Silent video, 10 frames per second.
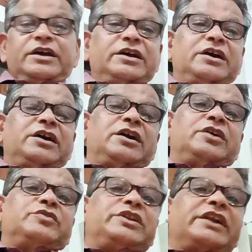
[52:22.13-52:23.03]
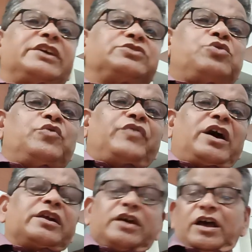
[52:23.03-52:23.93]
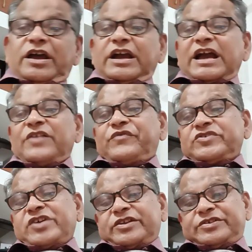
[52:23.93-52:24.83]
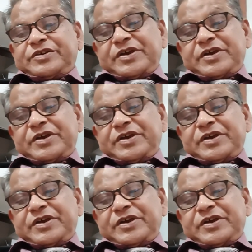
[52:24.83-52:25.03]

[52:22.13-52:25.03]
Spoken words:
Let us go for confessions.